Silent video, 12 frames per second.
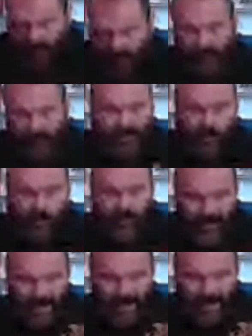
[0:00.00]
one of the
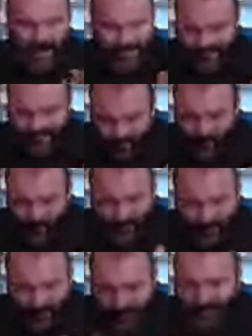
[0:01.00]
biggest ones, but which is a
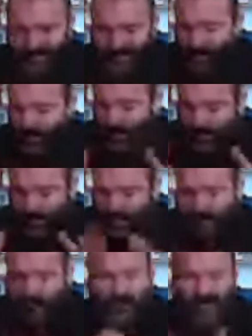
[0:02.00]
black mold, if you
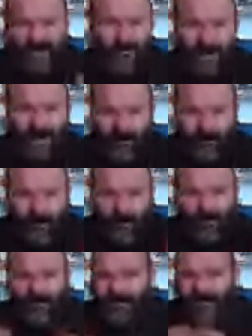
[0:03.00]
didn't know.
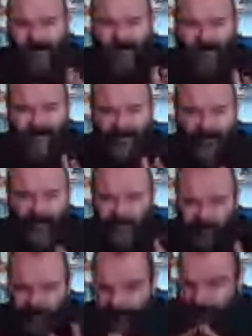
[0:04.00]
Anyway,
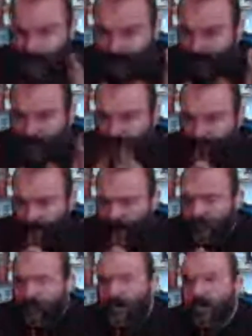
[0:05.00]
not
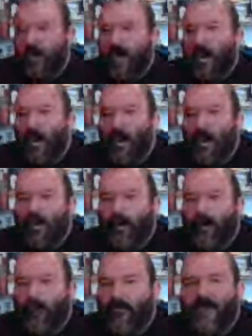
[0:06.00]
ascorbic,
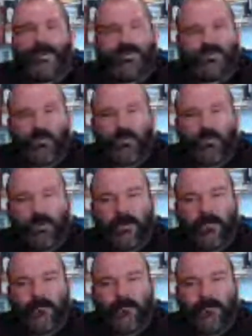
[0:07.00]
citric.
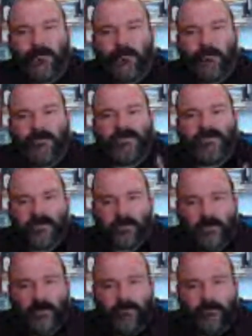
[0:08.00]
Sorry, not
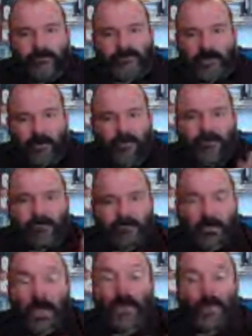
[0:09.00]
ascorbic. Ascorbic
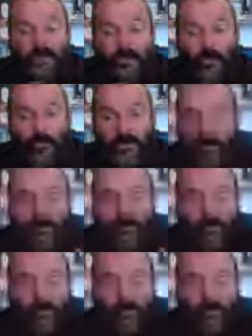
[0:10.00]
acid is just